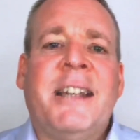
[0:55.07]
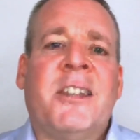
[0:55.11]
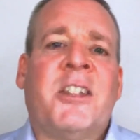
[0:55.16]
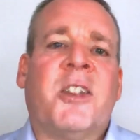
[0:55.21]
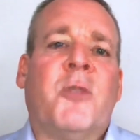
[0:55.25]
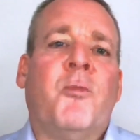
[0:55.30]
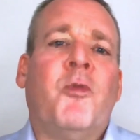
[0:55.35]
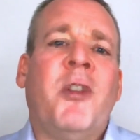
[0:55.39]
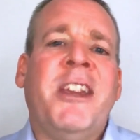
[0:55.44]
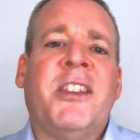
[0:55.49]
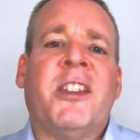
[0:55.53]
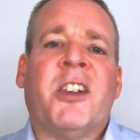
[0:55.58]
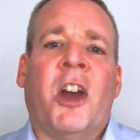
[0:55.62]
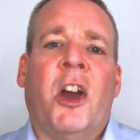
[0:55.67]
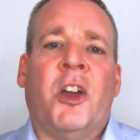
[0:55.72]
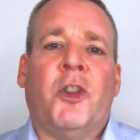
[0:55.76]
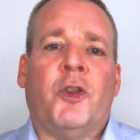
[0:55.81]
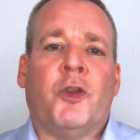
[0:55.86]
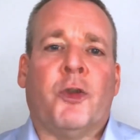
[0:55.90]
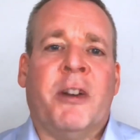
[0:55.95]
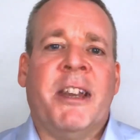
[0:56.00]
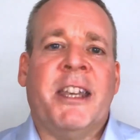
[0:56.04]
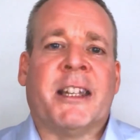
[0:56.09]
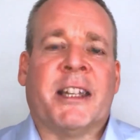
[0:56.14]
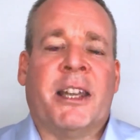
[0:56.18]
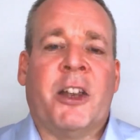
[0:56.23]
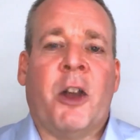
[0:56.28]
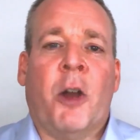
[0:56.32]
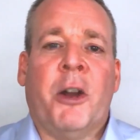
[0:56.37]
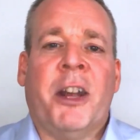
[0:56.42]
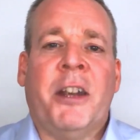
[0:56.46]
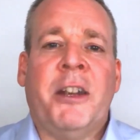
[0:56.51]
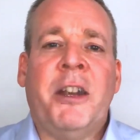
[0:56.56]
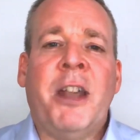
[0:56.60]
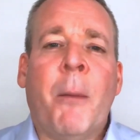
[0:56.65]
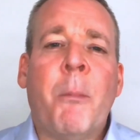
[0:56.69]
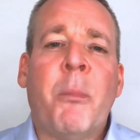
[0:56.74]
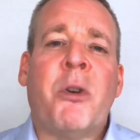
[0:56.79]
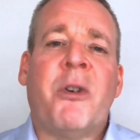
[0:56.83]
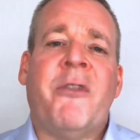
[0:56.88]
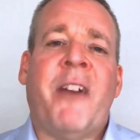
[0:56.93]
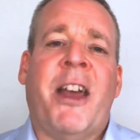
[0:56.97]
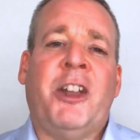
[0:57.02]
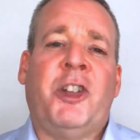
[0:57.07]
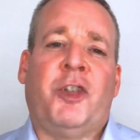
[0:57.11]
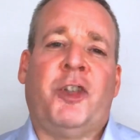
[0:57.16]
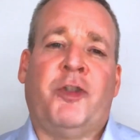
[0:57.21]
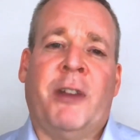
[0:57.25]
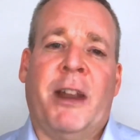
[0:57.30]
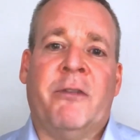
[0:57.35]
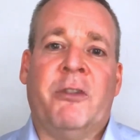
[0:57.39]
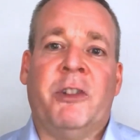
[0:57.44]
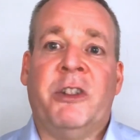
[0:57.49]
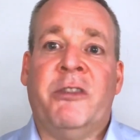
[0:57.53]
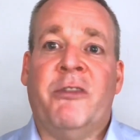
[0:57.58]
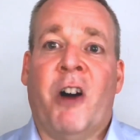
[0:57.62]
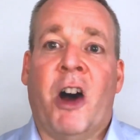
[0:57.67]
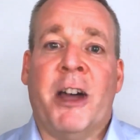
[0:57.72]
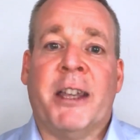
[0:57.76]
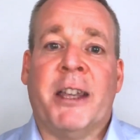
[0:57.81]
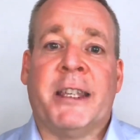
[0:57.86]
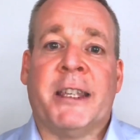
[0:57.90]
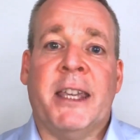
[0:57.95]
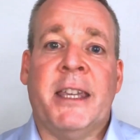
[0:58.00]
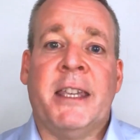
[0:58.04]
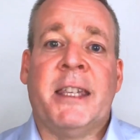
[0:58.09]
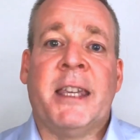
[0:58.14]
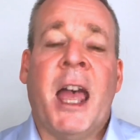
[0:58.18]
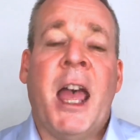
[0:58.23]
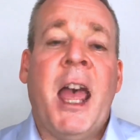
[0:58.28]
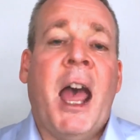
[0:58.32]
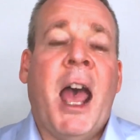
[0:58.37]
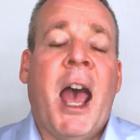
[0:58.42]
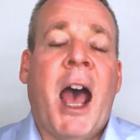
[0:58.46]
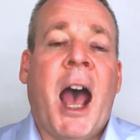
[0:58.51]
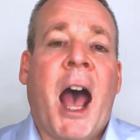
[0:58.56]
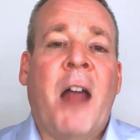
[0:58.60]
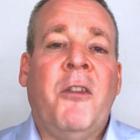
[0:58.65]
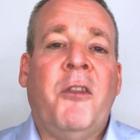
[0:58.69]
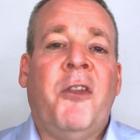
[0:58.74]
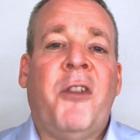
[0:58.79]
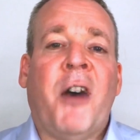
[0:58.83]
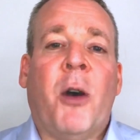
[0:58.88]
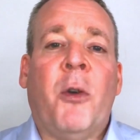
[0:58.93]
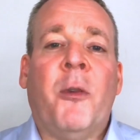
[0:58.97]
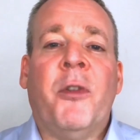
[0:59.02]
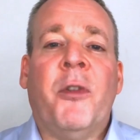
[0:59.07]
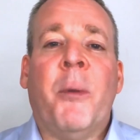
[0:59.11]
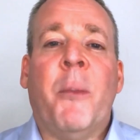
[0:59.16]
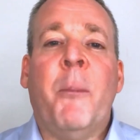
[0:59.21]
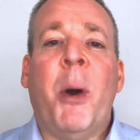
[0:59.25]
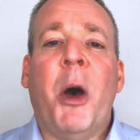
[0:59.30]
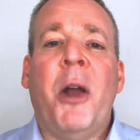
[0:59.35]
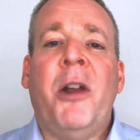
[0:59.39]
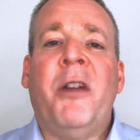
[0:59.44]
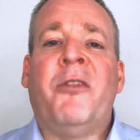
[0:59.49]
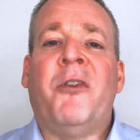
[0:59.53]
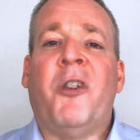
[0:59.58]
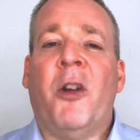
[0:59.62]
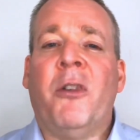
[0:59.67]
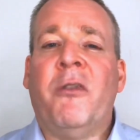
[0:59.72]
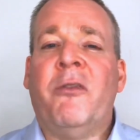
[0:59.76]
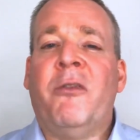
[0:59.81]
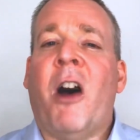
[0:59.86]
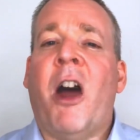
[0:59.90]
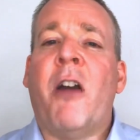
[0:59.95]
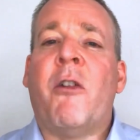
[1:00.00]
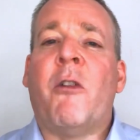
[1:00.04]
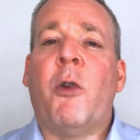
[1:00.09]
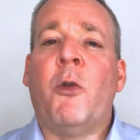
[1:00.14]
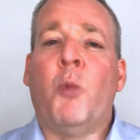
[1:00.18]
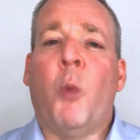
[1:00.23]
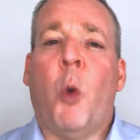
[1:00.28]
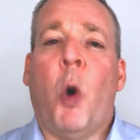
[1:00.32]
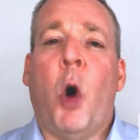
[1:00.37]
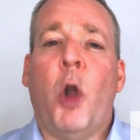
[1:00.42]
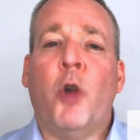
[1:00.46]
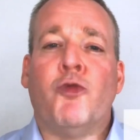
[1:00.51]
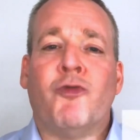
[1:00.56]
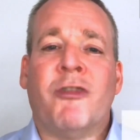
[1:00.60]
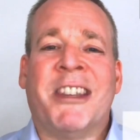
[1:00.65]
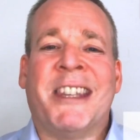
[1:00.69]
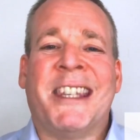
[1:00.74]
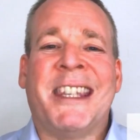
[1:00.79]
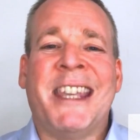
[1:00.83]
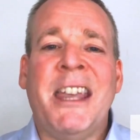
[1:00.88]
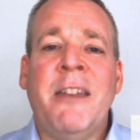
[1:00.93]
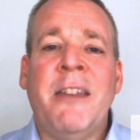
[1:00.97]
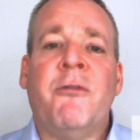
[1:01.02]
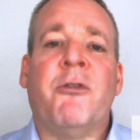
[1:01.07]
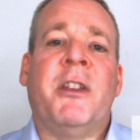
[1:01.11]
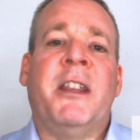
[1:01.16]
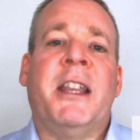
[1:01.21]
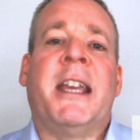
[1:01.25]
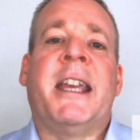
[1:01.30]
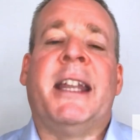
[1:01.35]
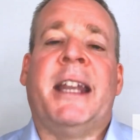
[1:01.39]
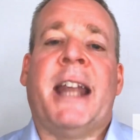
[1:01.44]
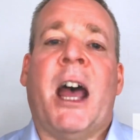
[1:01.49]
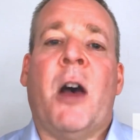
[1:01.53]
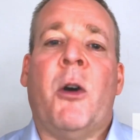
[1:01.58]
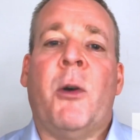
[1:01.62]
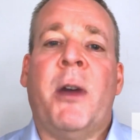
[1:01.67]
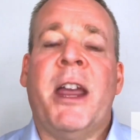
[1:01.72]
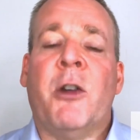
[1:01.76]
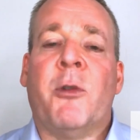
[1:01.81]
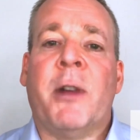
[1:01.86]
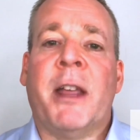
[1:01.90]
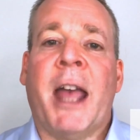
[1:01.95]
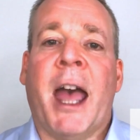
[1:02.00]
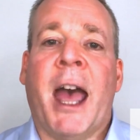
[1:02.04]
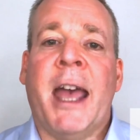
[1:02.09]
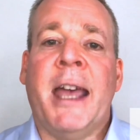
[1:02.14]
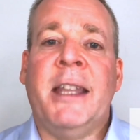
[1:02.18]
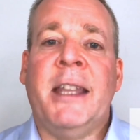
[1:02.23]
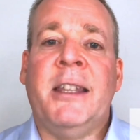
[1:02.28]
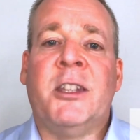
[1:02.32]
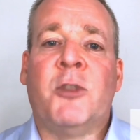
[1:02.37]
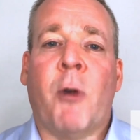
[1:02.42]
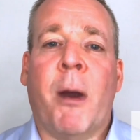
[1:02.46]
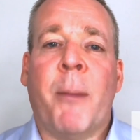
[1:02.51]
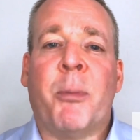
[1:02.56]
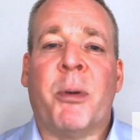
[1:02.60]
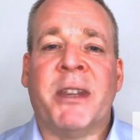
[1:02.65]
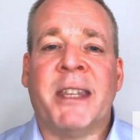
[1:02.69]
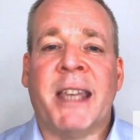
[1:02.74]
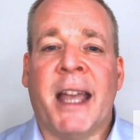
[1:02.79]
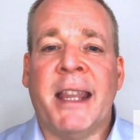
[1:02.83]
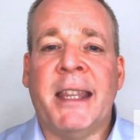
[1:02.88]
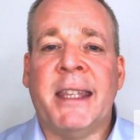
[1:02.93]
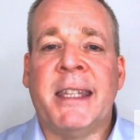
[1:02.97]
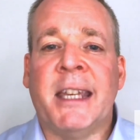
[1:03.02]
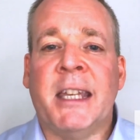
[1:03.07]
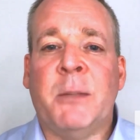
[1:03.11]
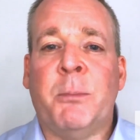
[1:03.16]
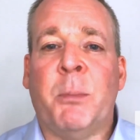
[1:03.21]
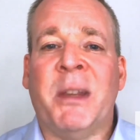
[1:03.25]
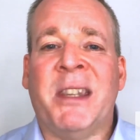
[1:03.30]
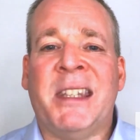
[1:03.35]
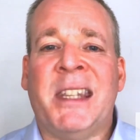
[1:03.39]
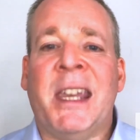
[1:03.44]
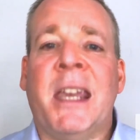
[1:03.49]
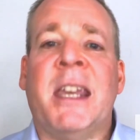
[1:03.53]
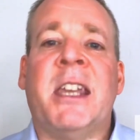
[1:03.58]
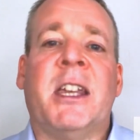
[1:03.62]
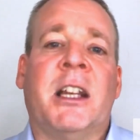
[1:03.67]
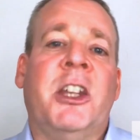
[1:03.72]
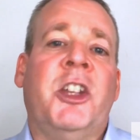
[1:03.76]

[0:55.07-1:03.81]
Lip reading: some research recently on a number of entry-level devices and felt the Bernafon Viron 1 receiver in the canal hearing aids represented particularly